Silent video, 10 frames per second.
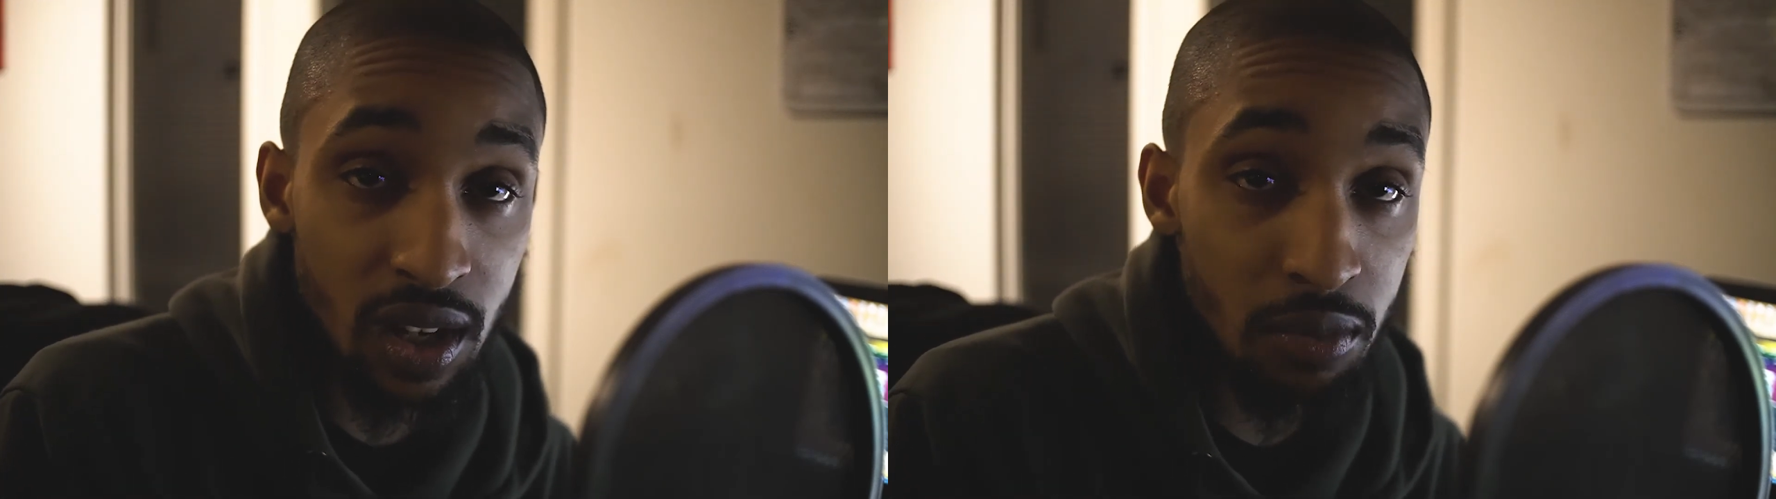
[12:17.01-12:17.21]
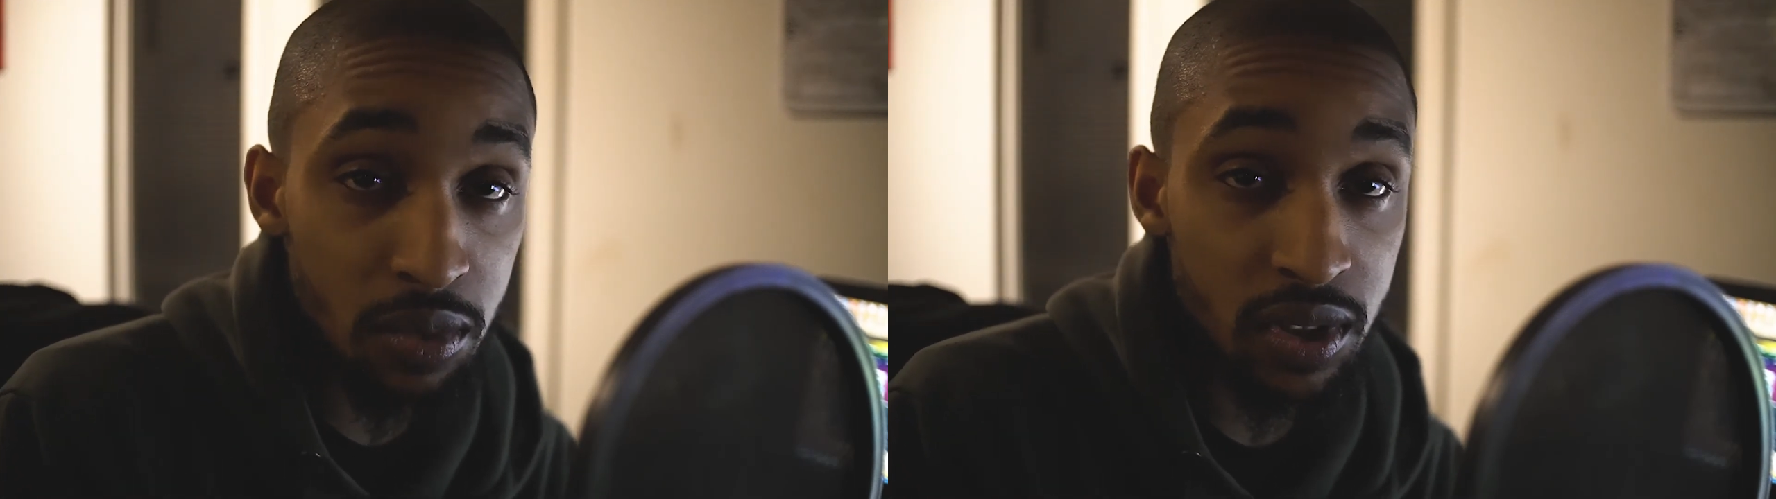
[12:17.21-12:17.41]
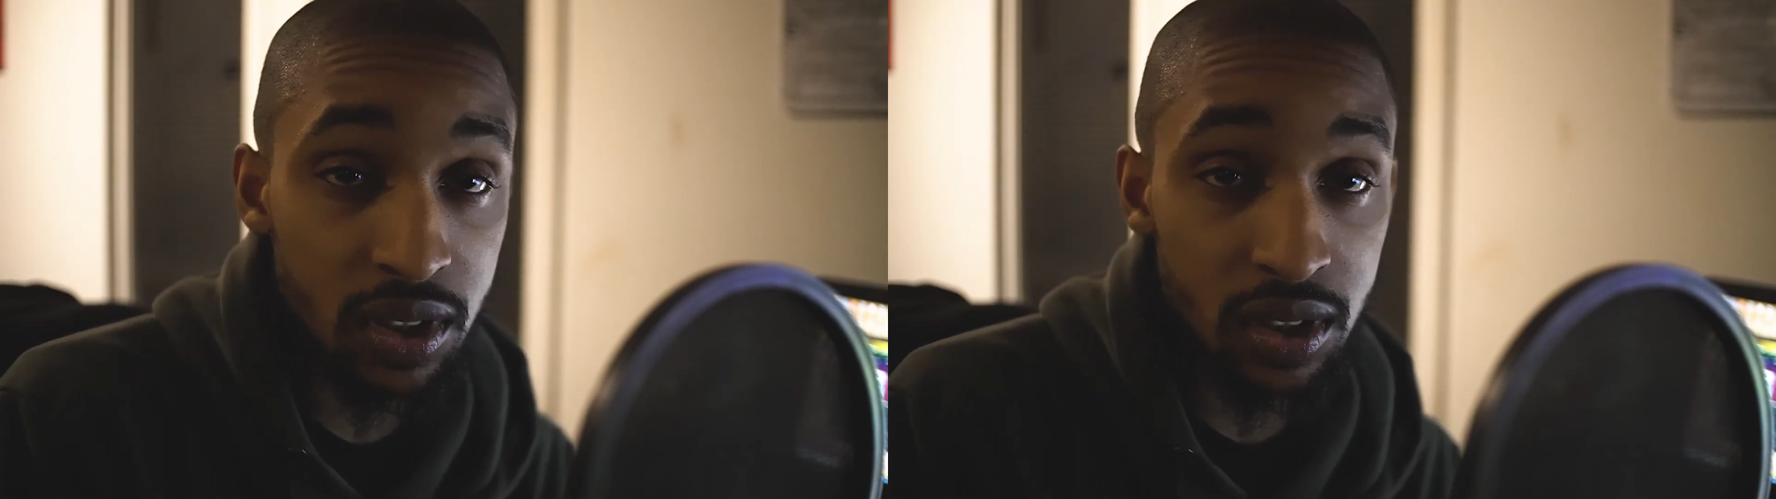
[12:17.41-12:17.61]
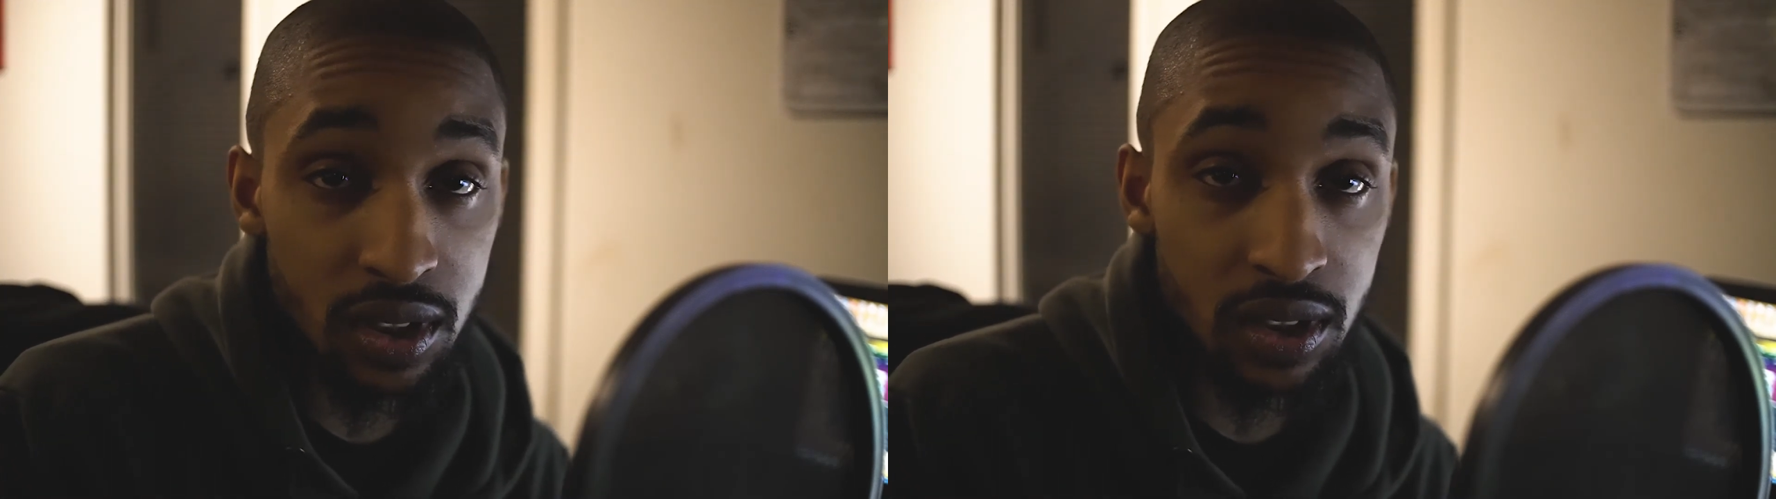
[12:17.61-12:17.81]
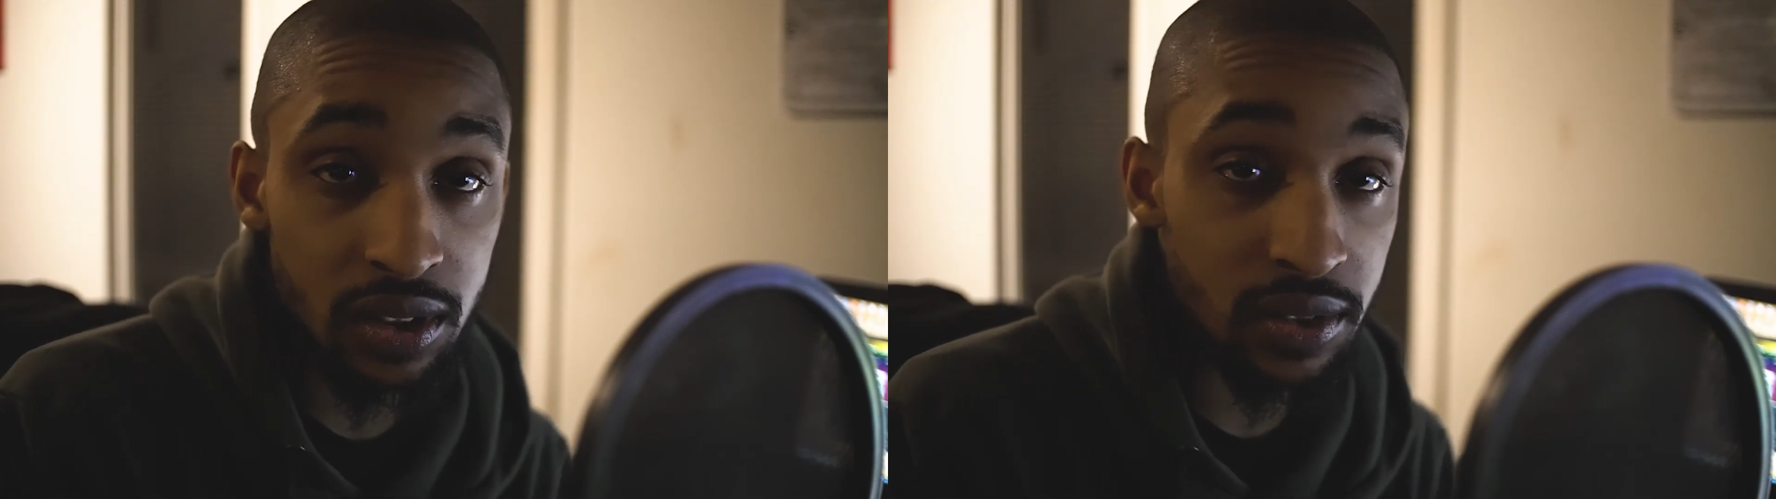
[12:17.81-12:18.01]
I'm
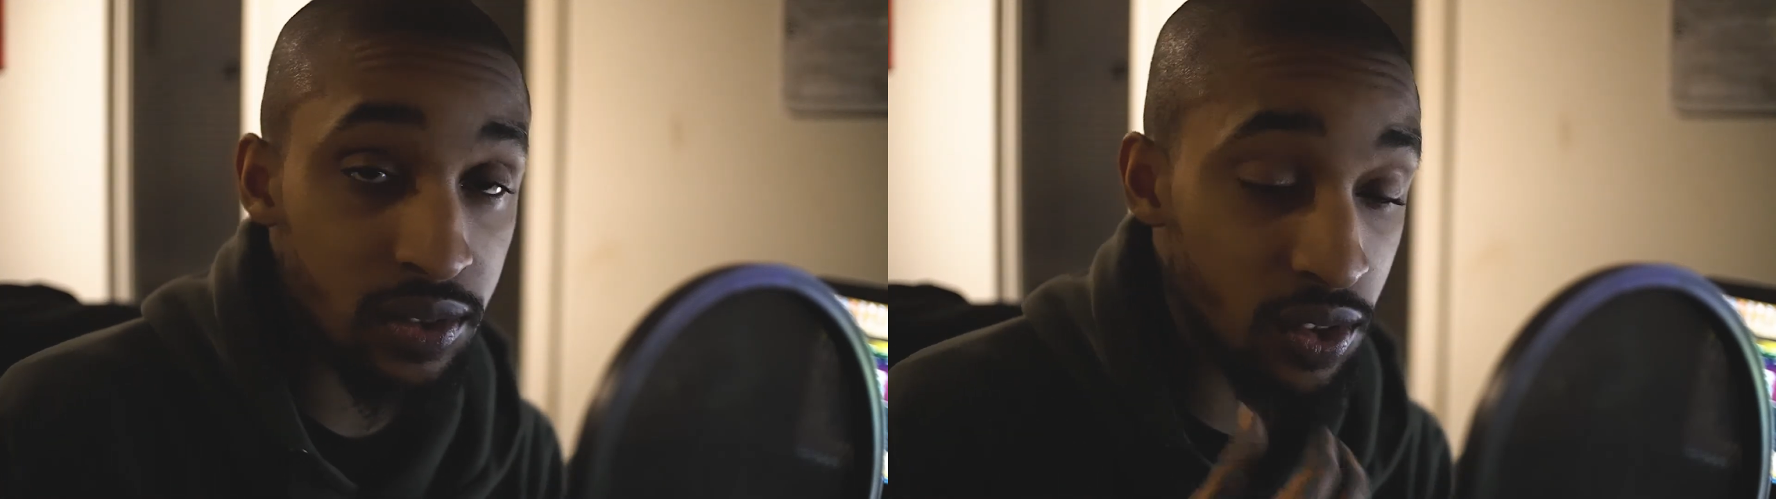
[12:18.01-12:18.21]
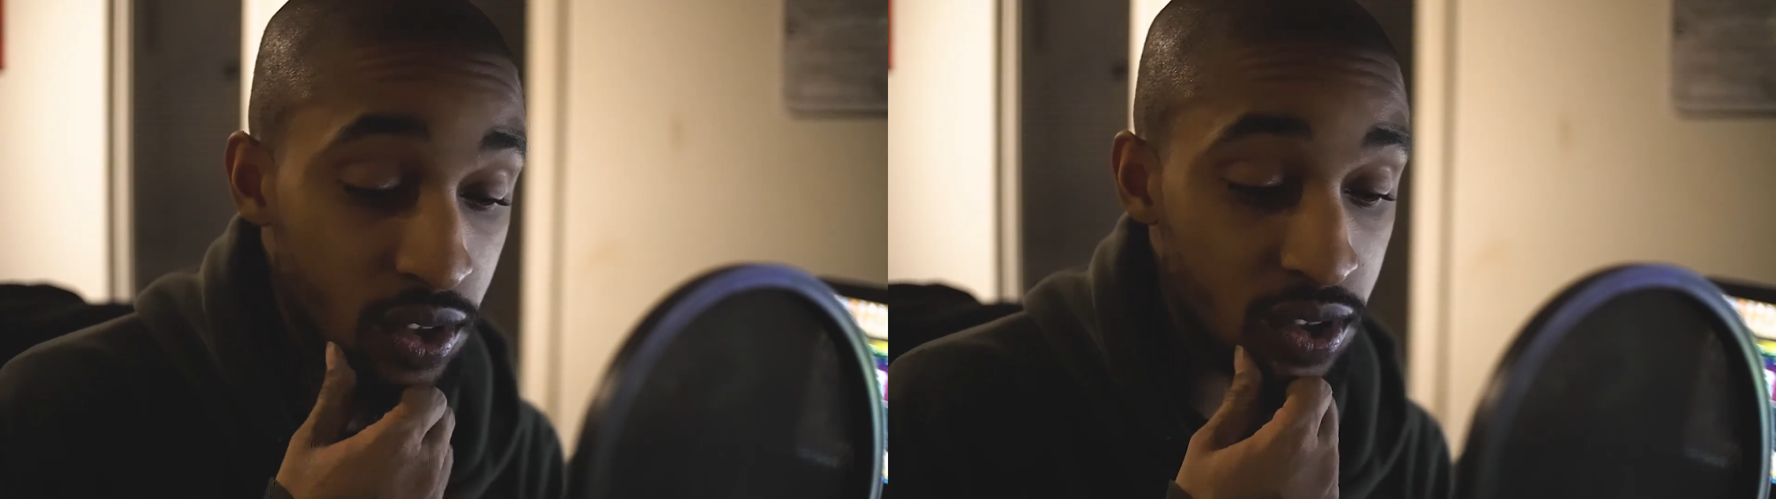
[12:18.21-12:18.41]
gonna talk